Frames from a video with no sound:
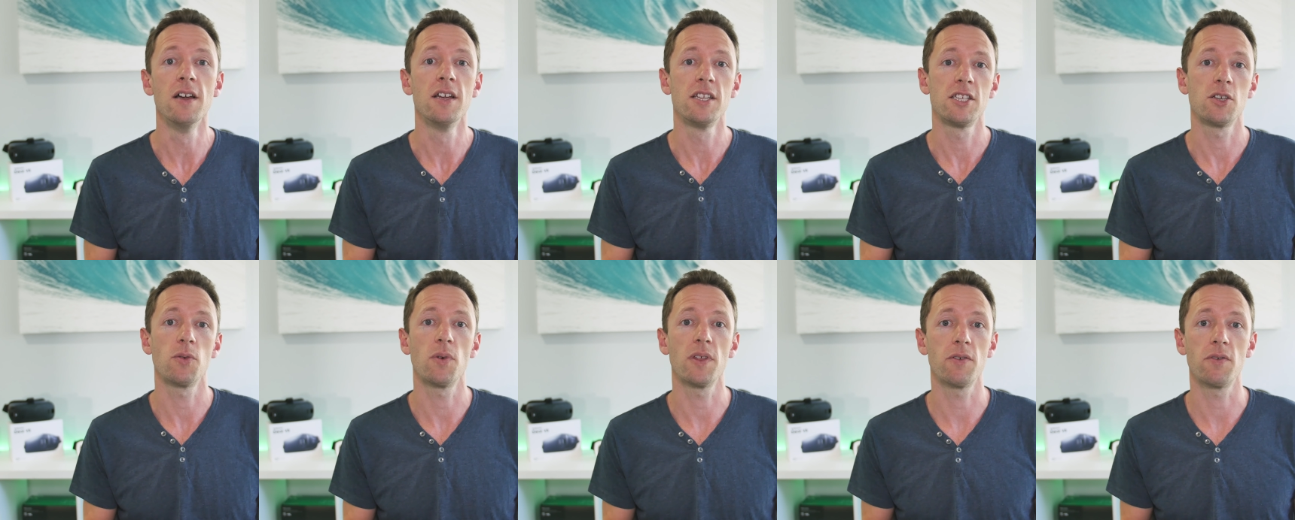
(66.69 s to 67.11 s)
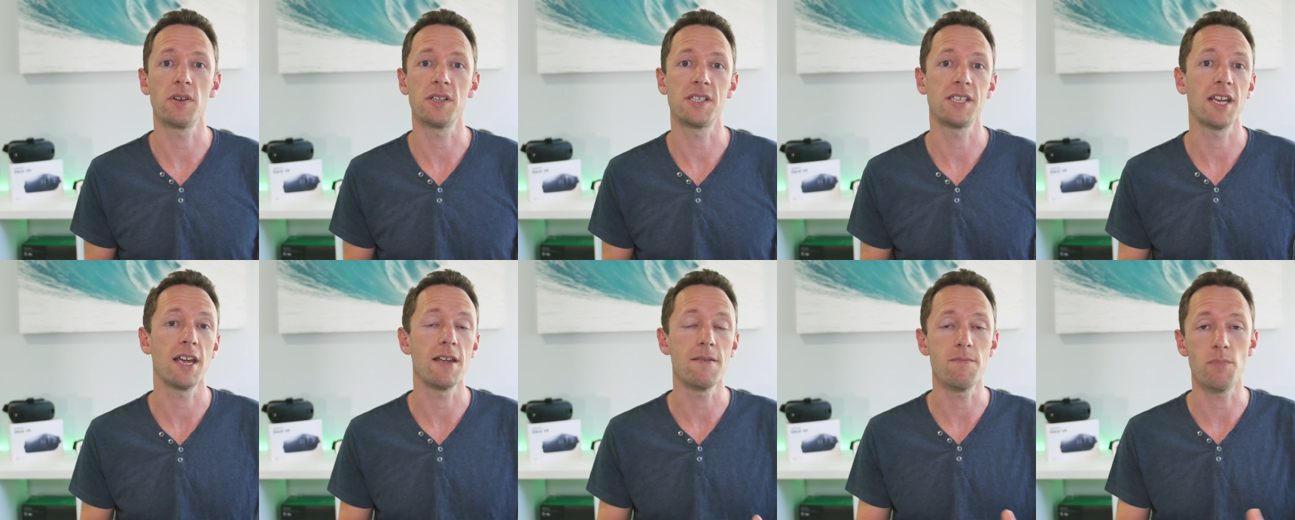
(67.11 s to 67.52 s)
So whether
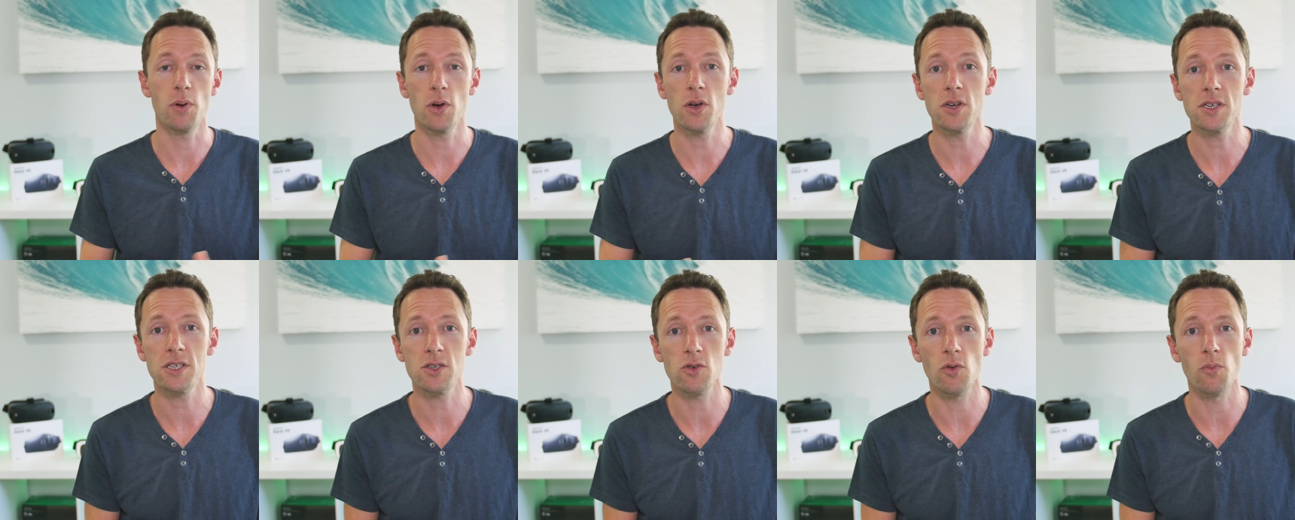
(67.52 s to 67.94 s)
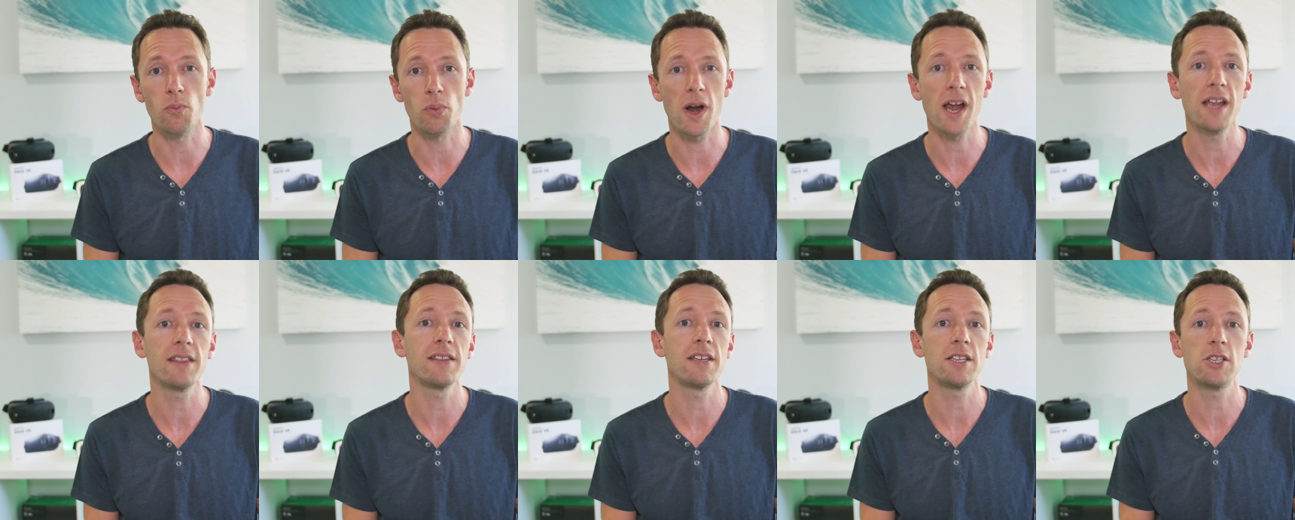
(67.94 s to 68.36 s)
it's a personal
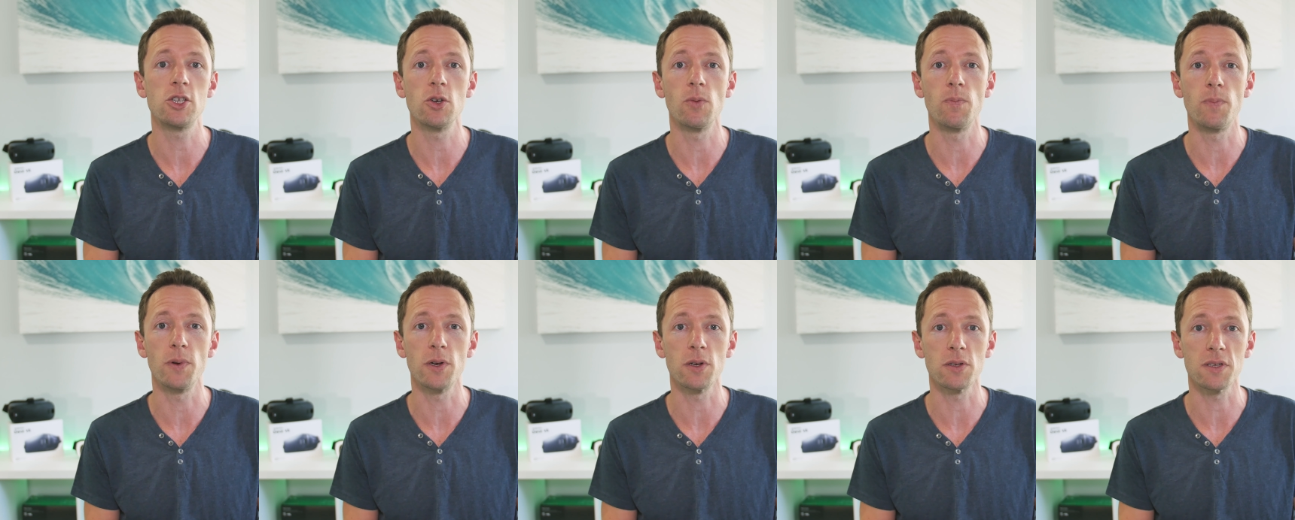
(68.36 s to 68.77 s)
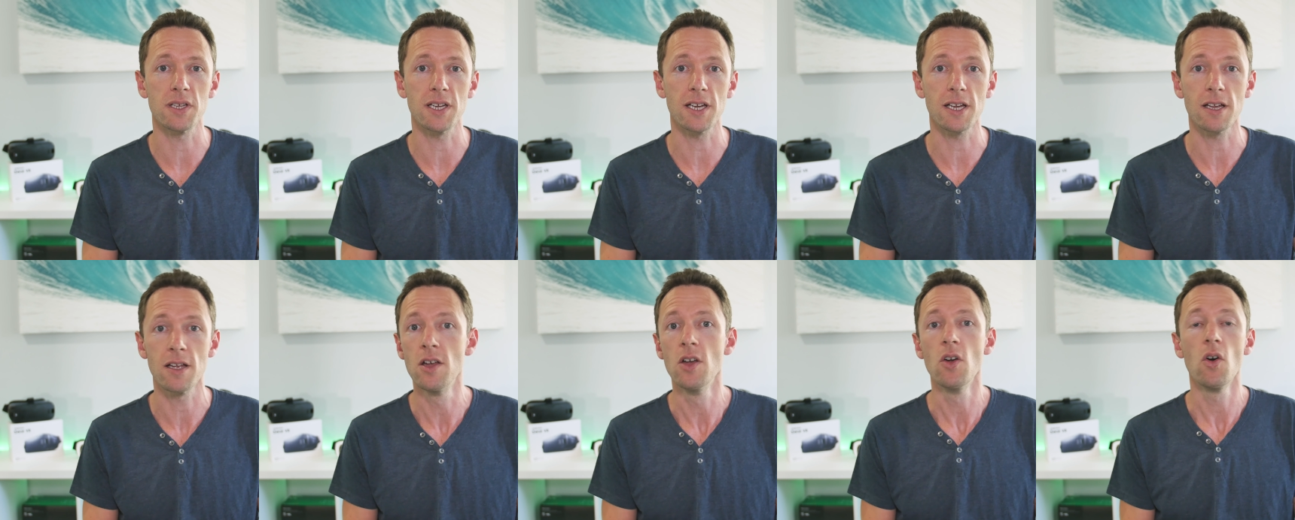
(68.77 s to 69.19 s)
brand that you're
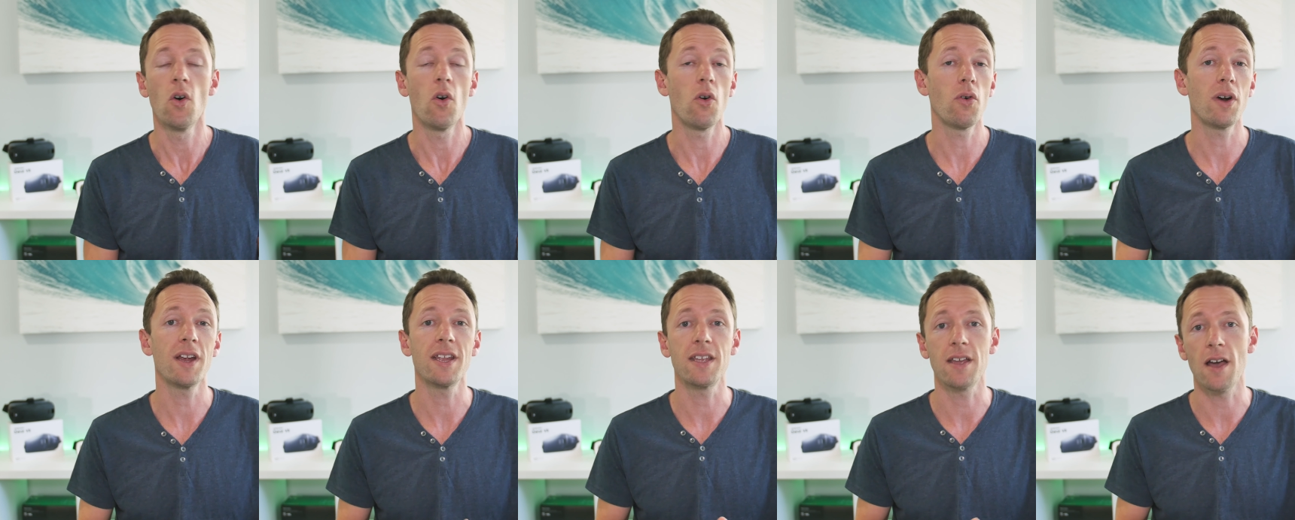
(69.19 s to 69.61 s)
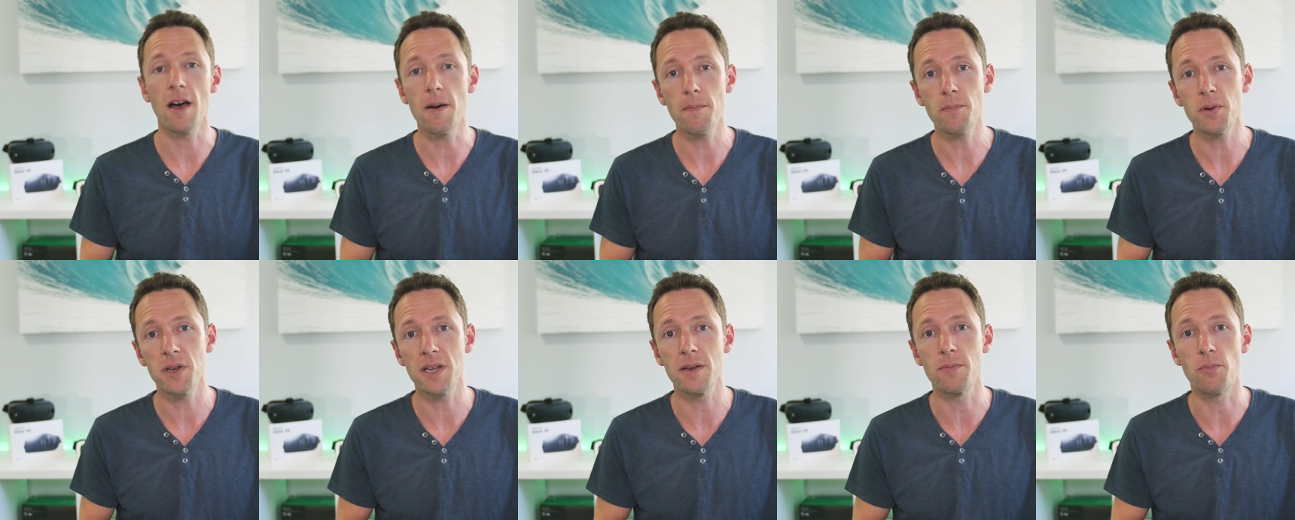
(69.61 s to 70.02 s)
building or a
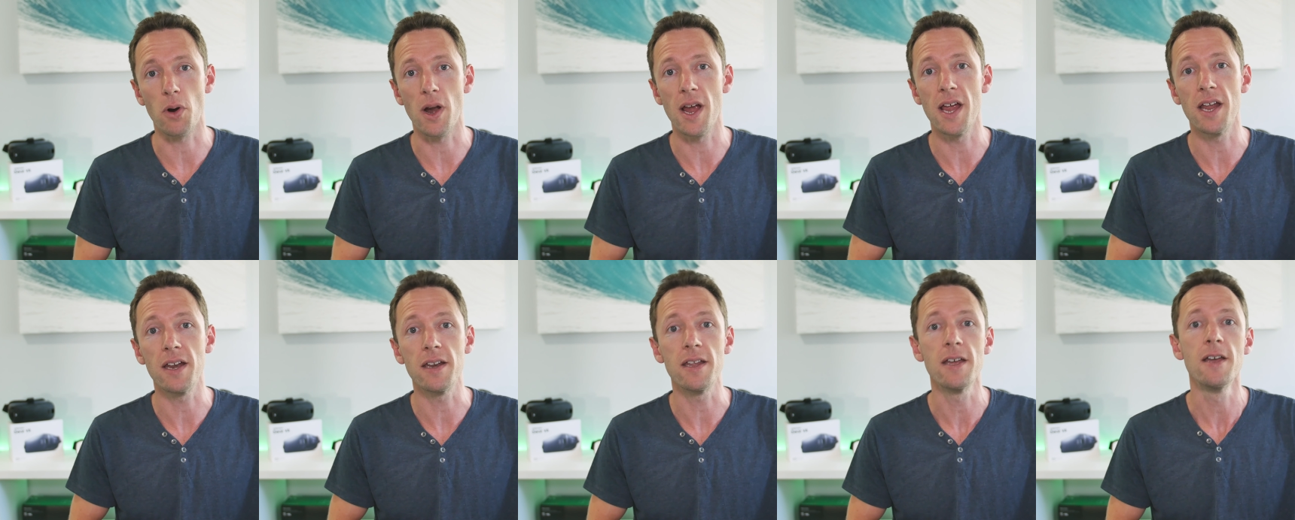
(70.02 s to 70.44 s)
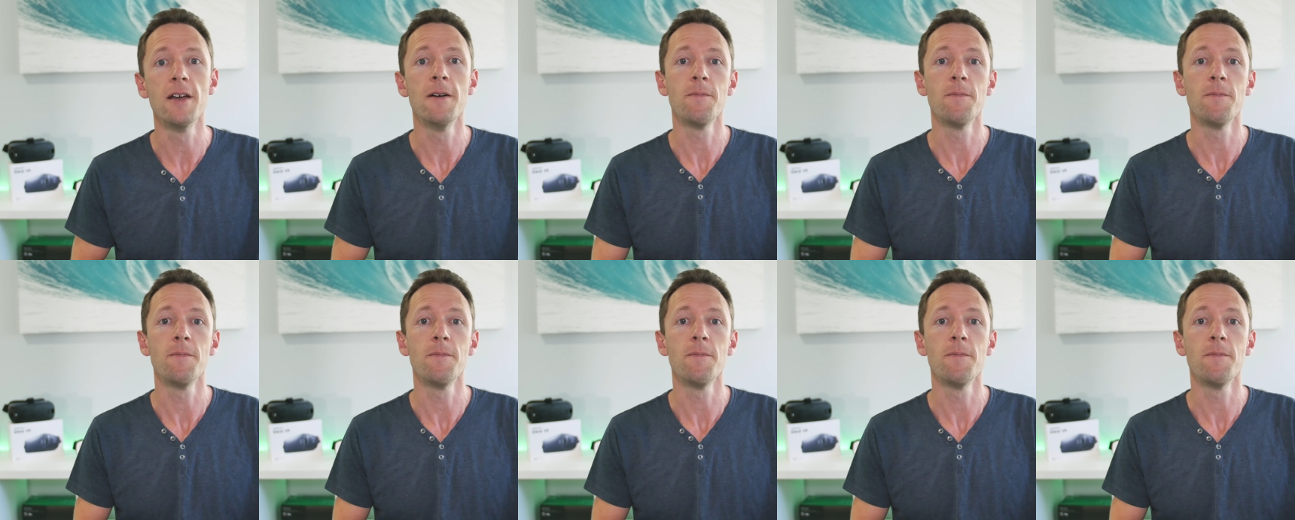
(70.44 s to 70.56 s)
company brand,